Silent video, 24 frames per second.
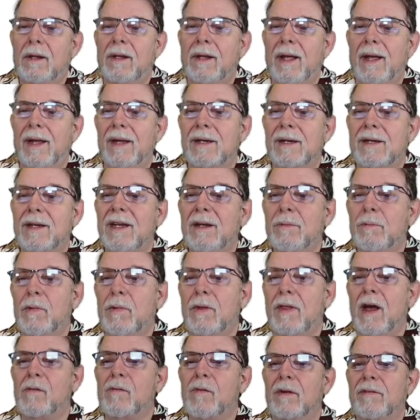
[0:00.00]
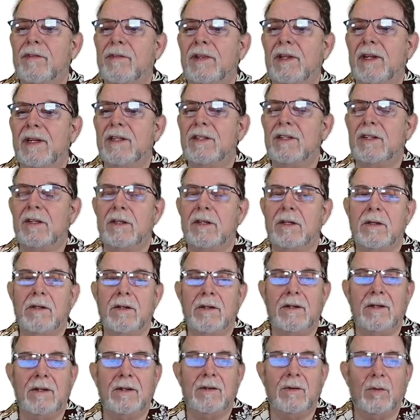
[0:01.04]
18, without revelation
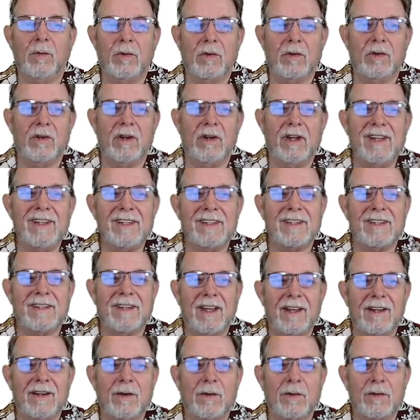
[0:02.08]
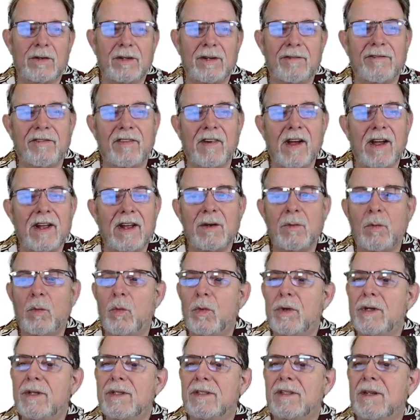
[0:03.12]
or insight or divine
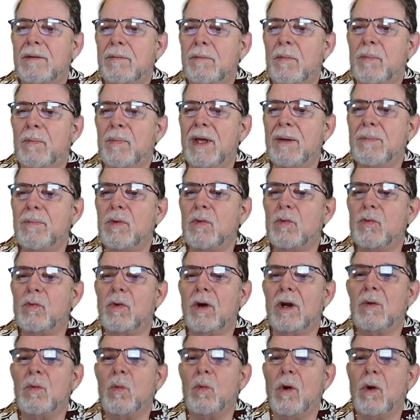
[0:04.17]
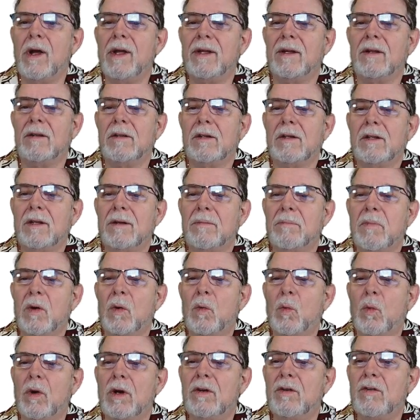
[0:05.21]
wisdom, people run wild. But
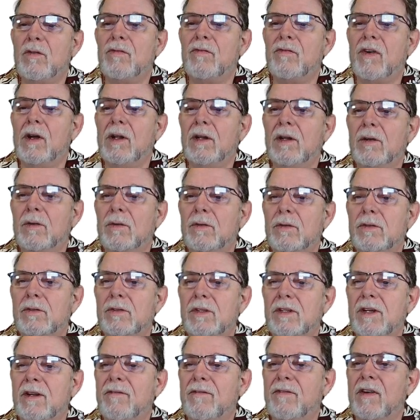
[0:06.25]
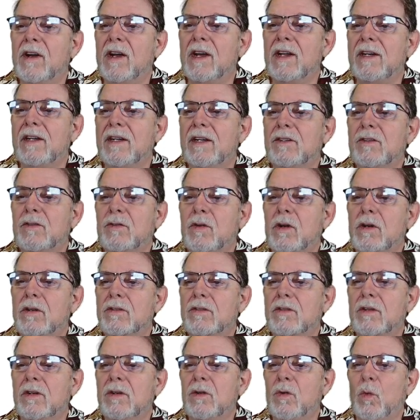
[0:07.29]
one who follows divine
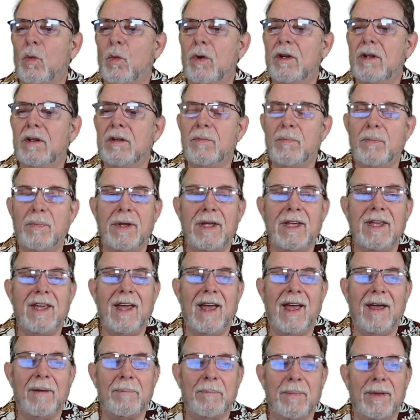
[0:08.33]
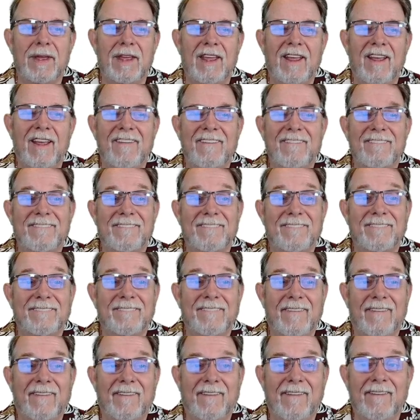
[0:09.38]
instruction will be happy.
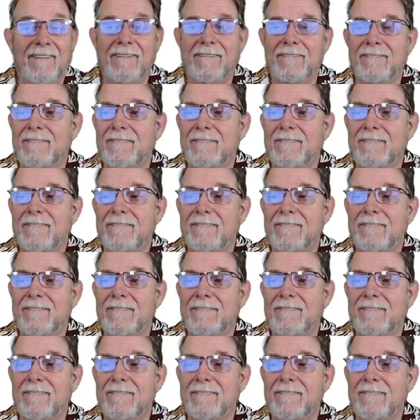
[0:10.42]
Okay?